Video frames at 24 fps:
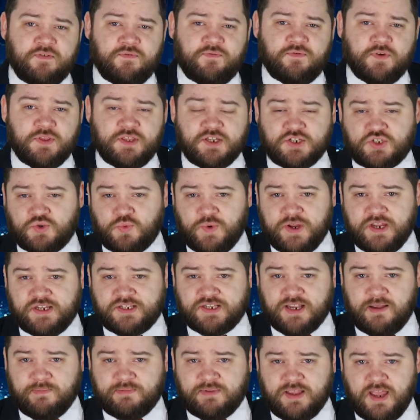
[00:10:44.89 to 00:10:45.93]
for this week's
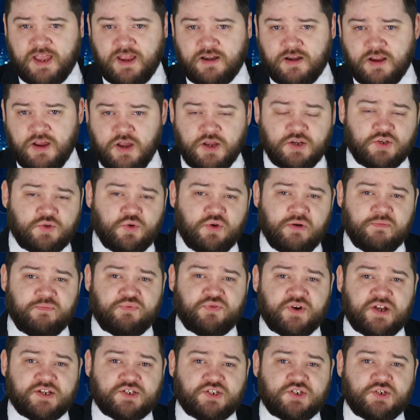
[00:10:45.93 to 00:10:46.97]
update to
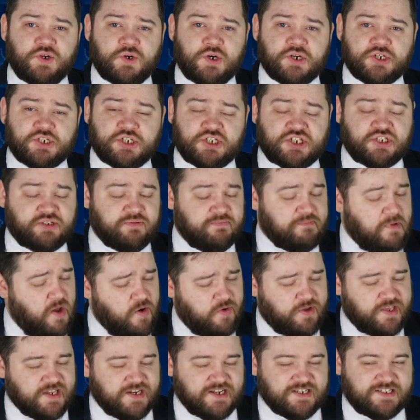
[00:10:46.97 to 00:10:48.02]
impress your
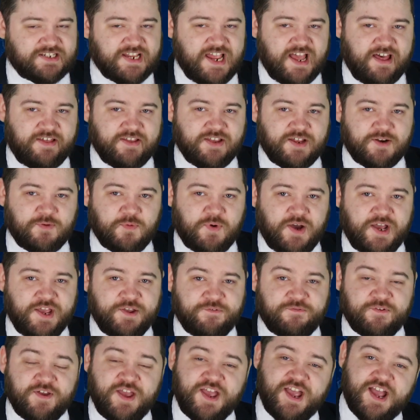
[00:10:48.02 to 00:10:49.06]
smoking Italian
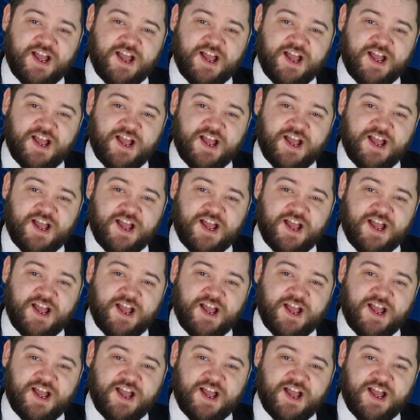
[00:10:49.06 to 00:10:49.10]
wife,